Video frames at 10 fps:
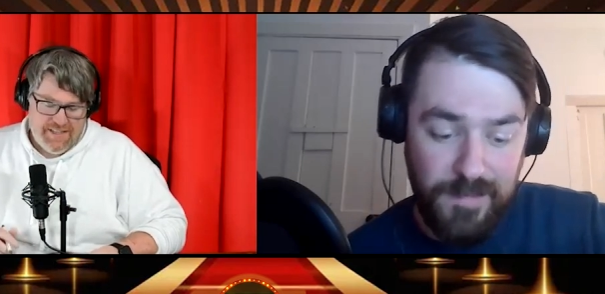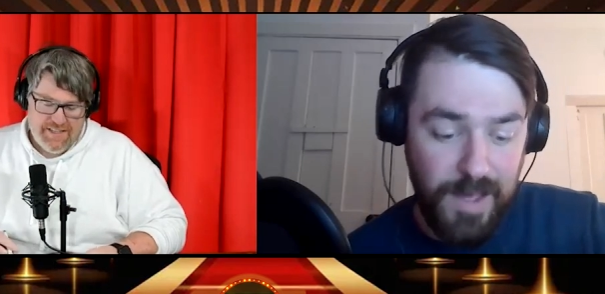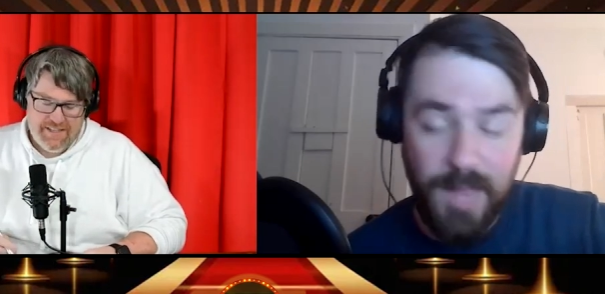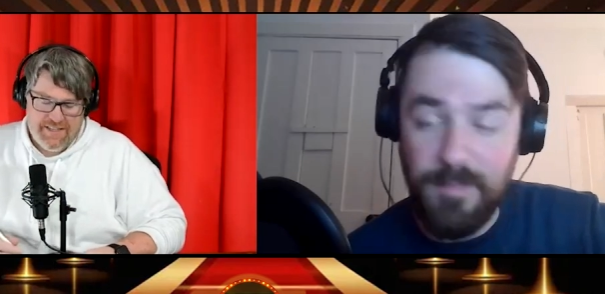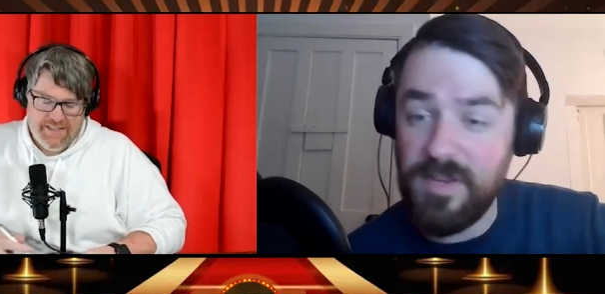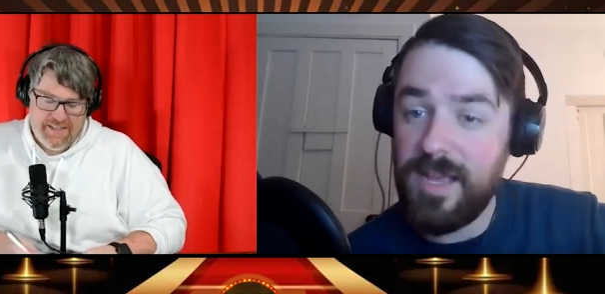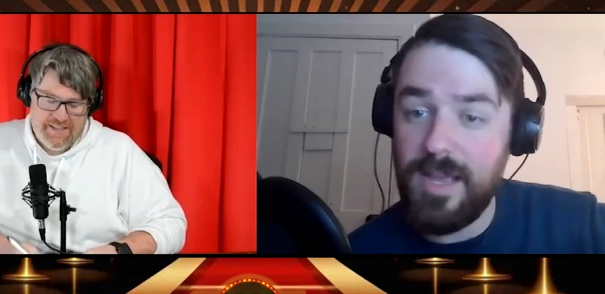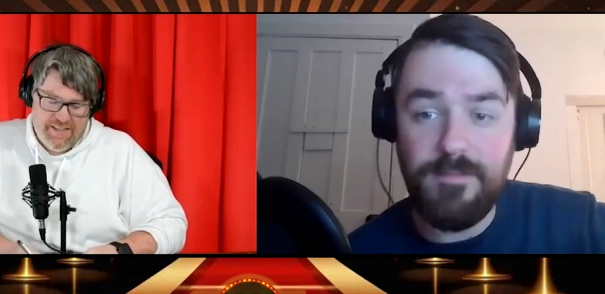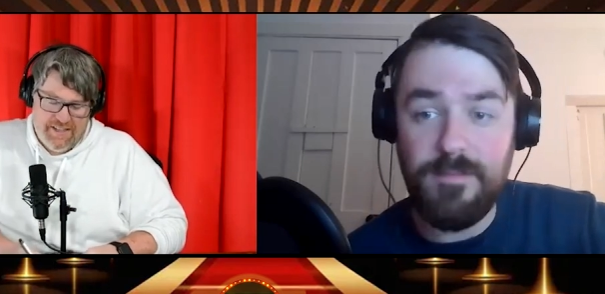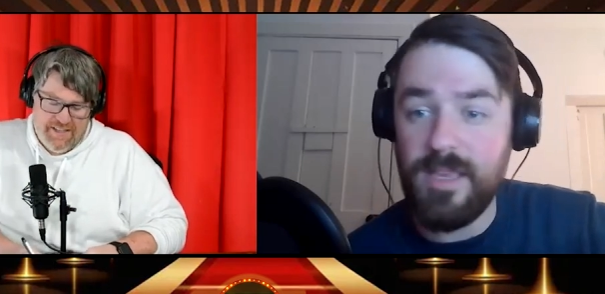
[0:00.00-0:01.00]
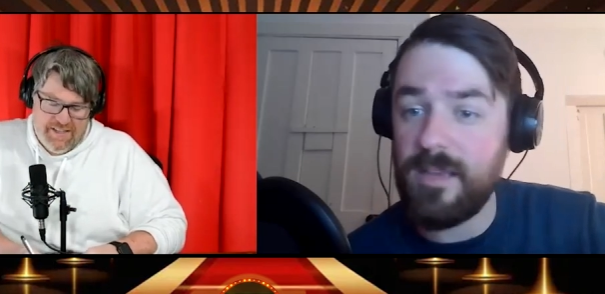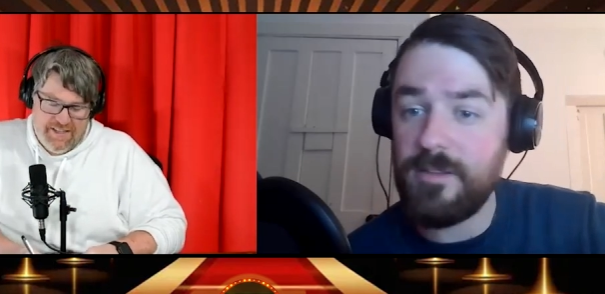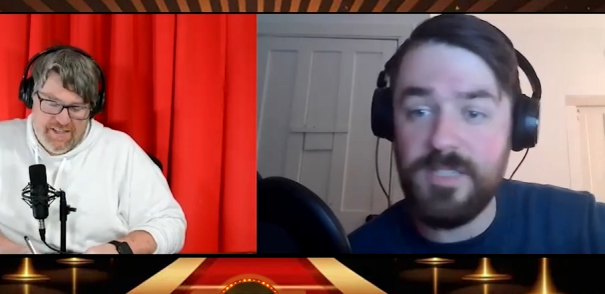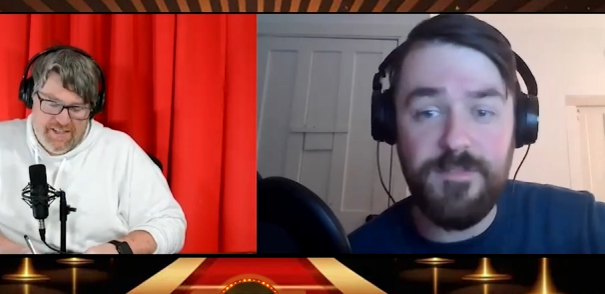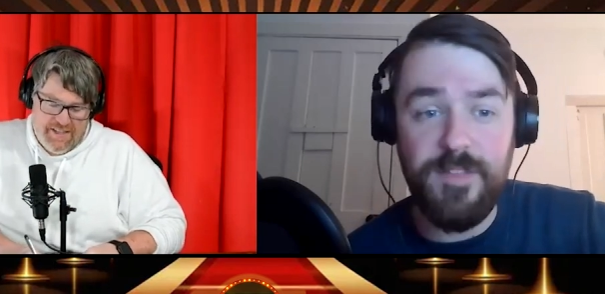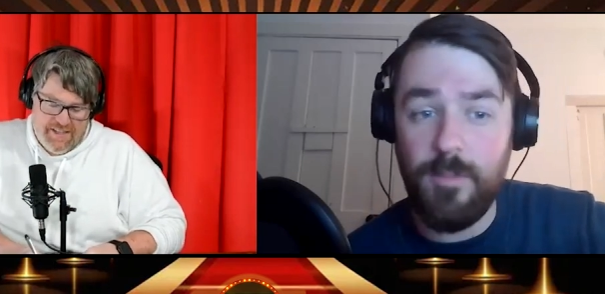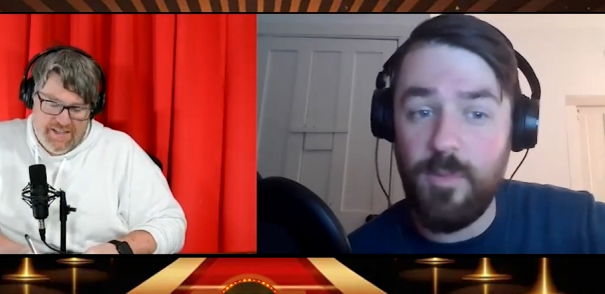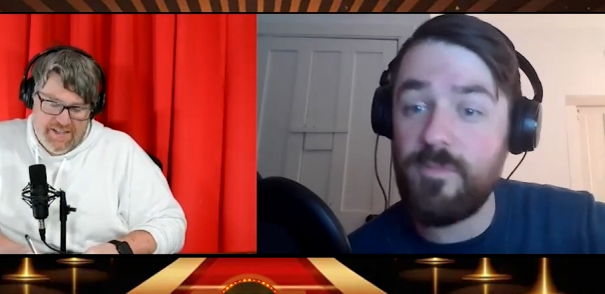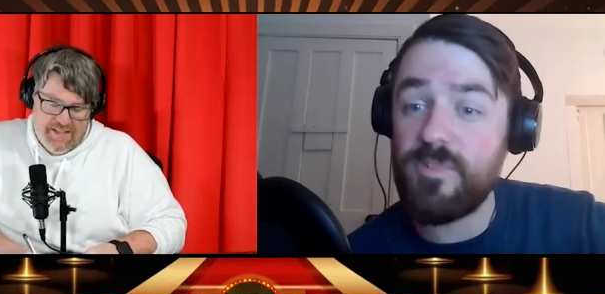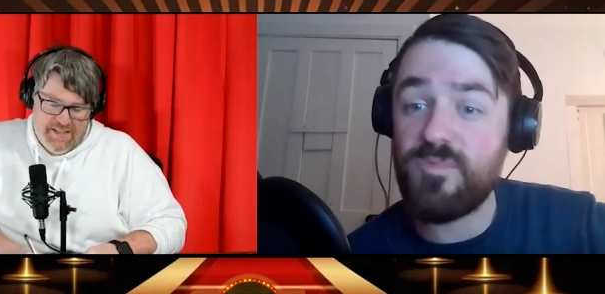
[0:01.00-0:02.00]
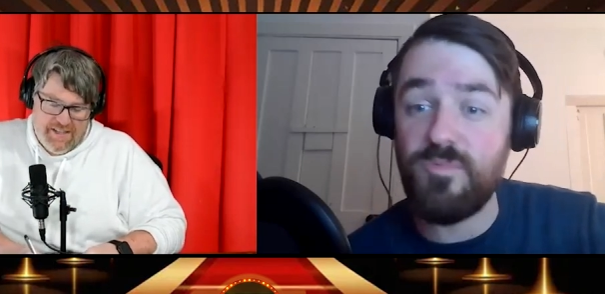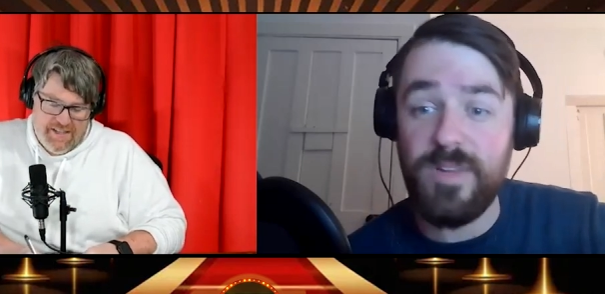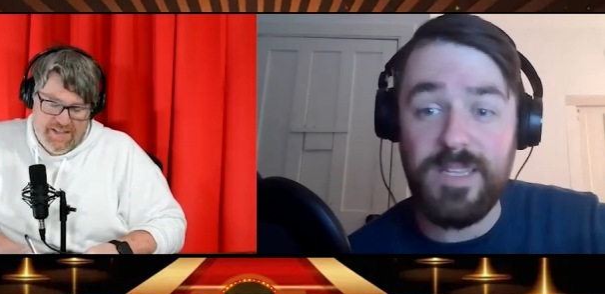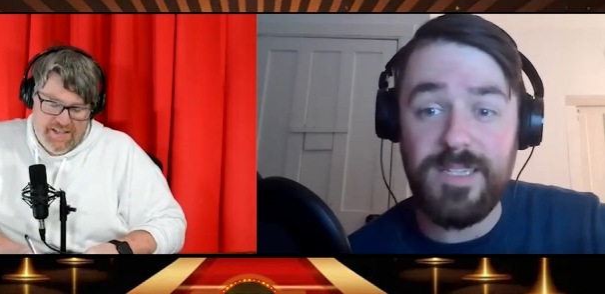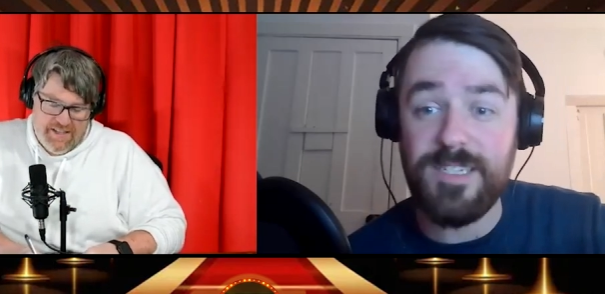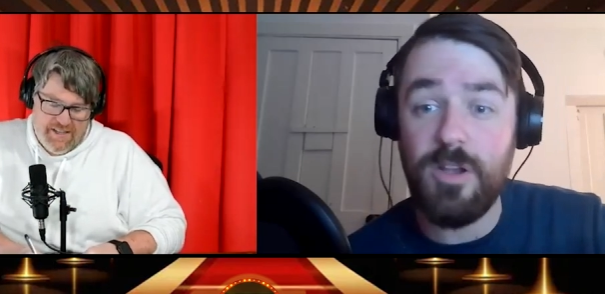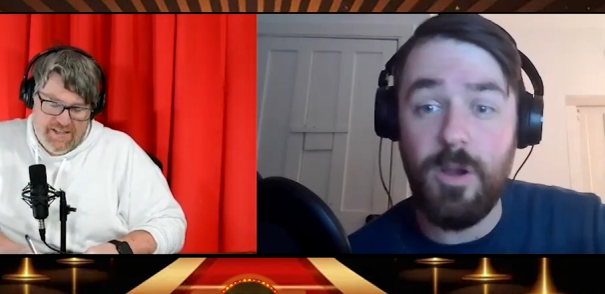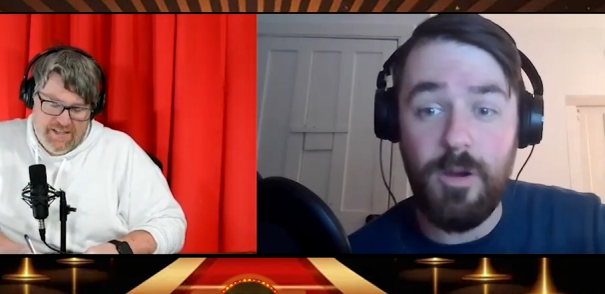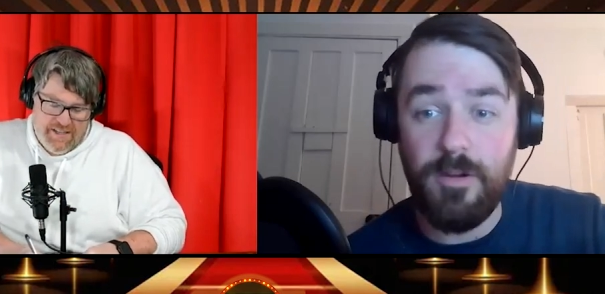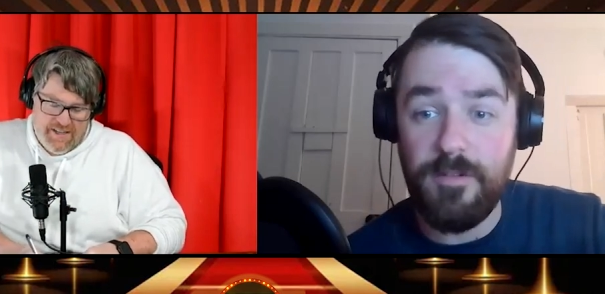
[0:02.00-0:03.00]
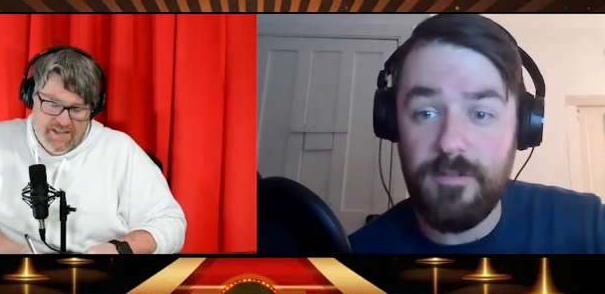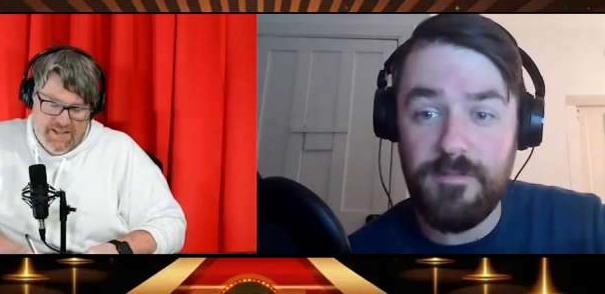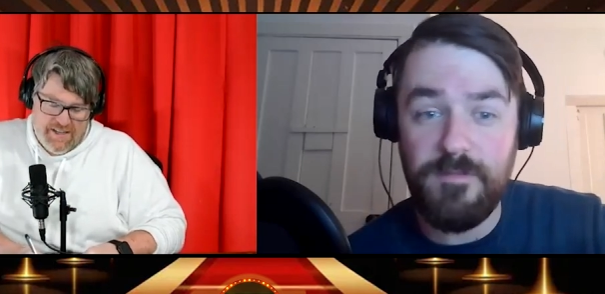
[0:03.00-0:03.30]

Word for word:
Speaker 1: I'm gonna Killers of the Flower Moon was really just hard,